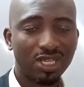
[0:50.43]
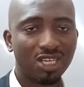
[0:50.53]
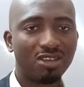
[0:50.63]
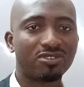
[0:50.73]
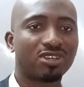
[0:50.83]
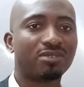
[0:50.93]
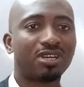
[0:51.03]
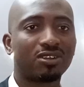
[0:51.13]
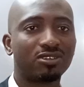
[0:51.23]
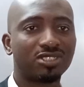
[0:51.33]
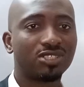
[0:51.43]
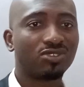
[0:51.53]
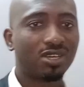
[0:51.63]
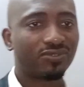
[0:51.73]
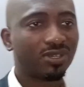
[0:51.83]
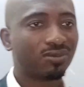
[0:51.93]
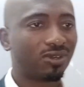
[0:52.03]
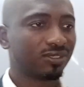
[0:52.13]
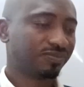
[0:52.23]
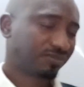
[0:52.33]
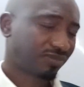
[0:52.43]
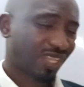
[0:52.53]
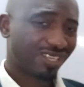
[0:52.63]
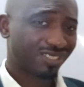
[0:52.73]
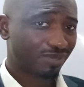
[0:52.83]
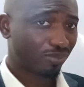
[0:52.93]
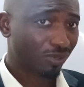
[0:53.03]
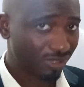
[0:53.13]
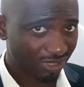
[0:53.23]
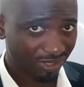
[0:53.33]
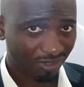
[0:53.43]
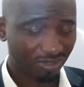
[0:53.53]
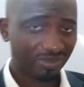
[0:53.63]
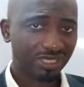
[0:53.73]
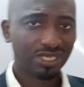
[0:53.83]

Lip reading: When we talk about conceptual framework, it is a policy document,